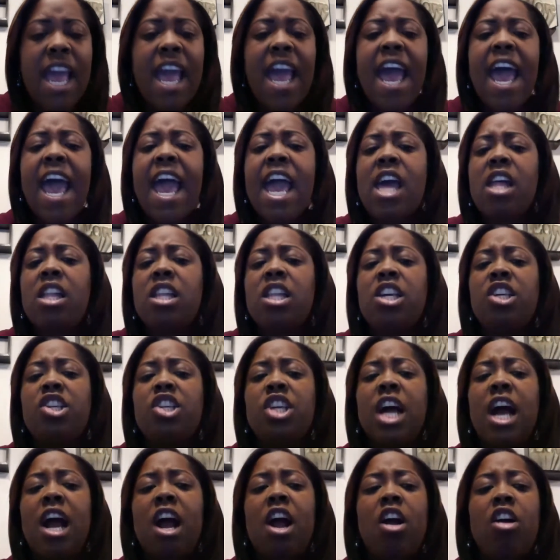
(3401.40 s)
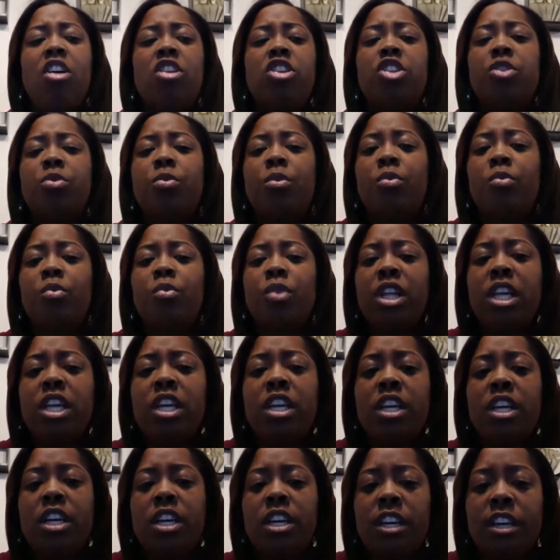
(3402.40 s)
hey, Alysha, I heard you were really
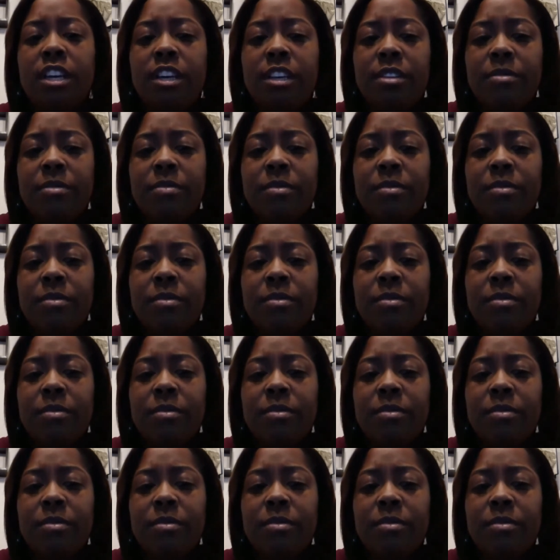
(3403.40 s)
good.